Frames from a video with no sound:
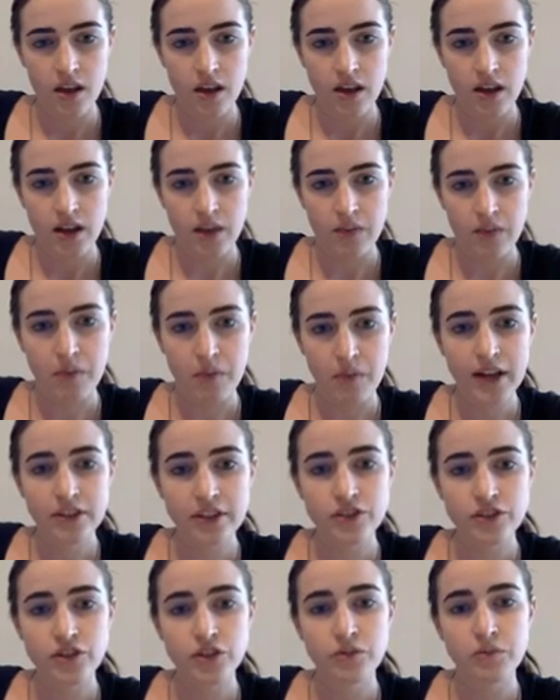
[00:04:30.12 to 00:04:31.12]
Now
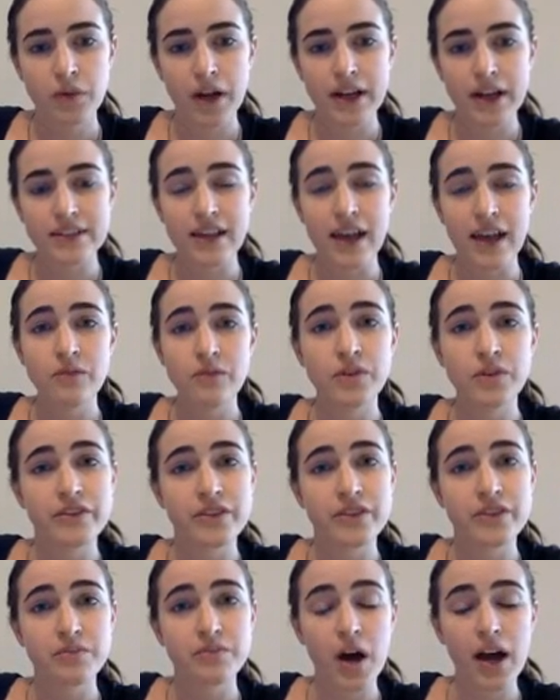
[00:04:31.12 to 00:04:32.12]
minus 2 minus 8 would give
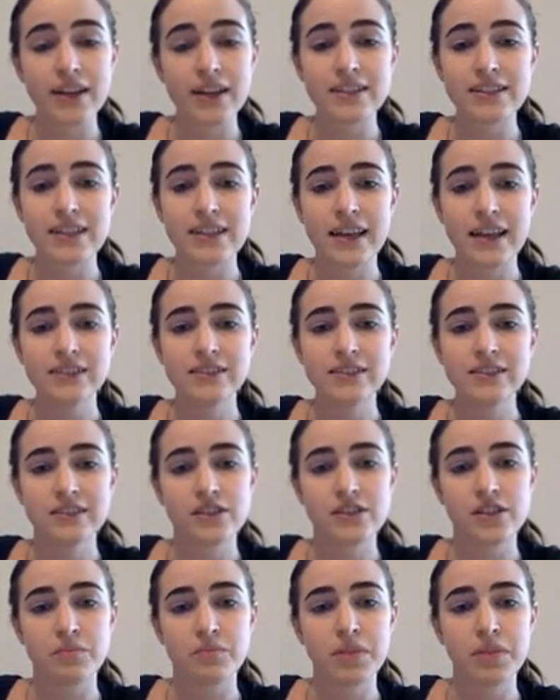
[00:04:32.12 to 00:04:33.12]
us a minus 10.
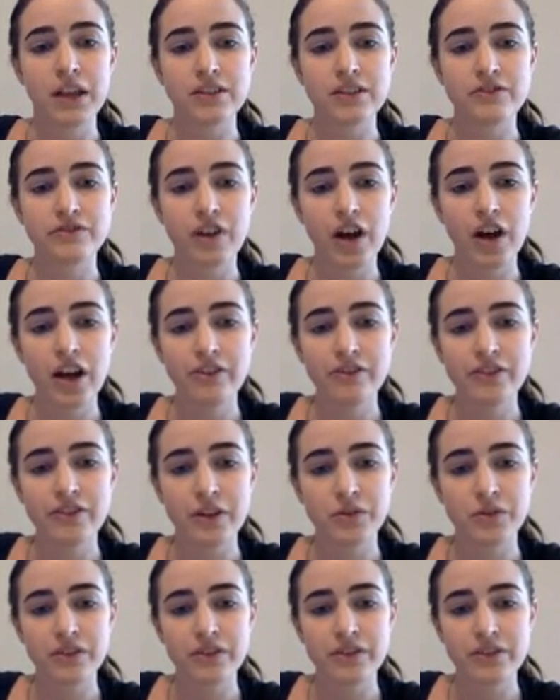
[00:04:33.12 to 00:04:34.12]
So plus 5,
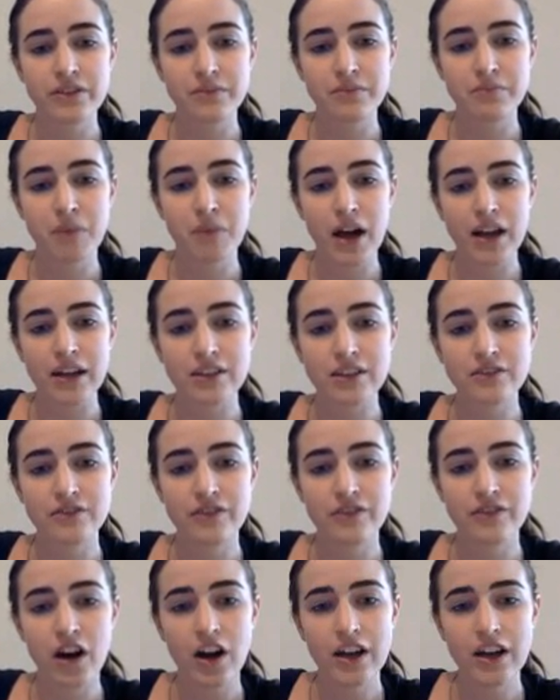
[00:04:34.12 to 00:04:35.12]
that would give us a minus
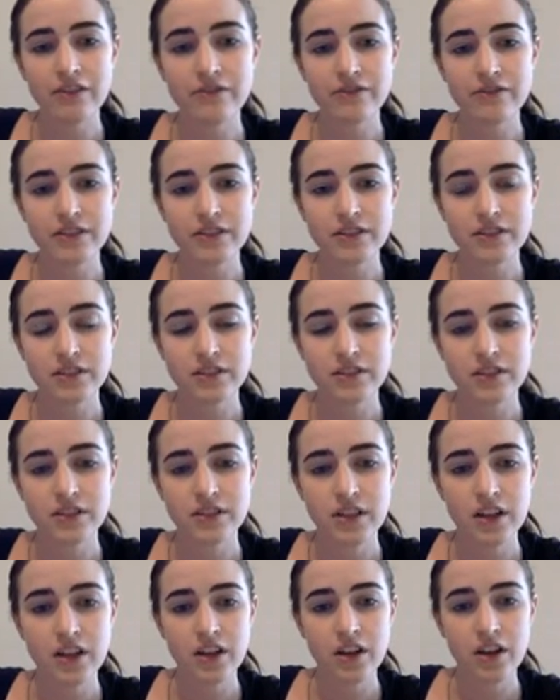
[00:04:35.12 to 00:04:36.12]
5
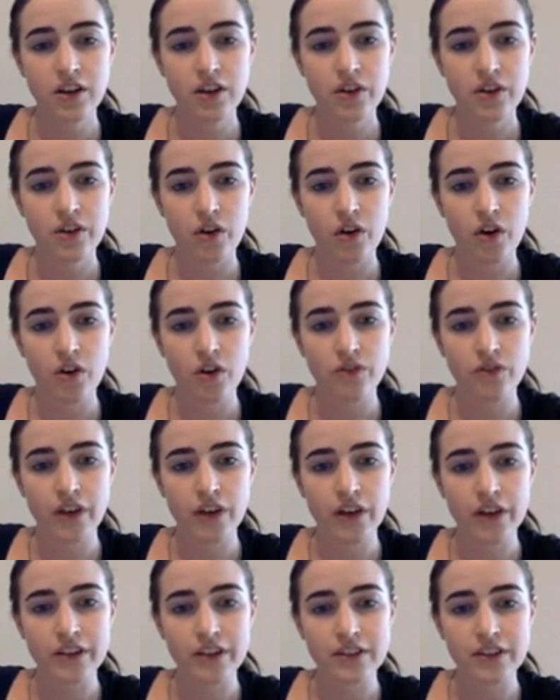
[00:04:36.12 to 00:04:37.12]

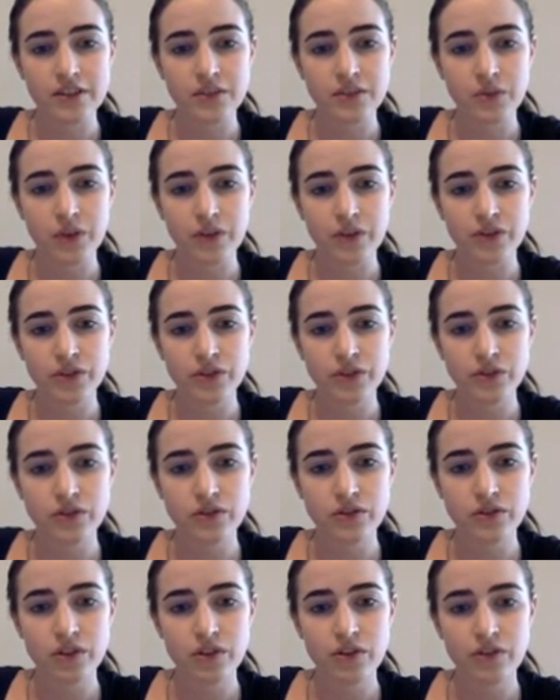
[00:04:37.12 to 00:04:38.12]
over the square root
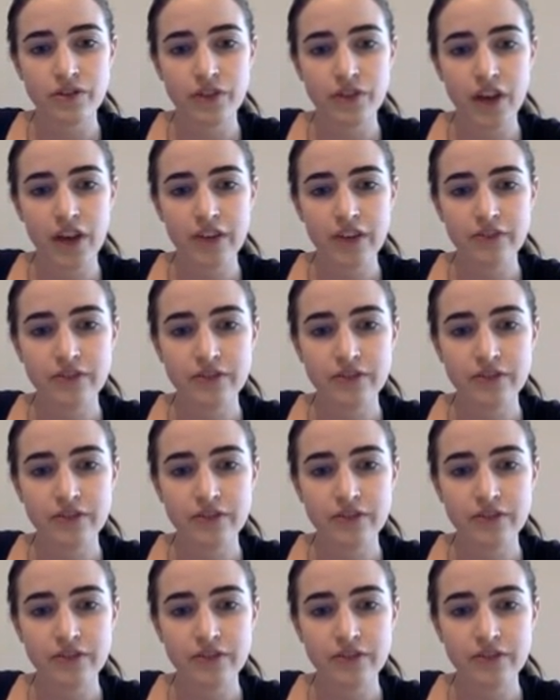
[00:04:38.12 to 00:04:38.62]
of 5.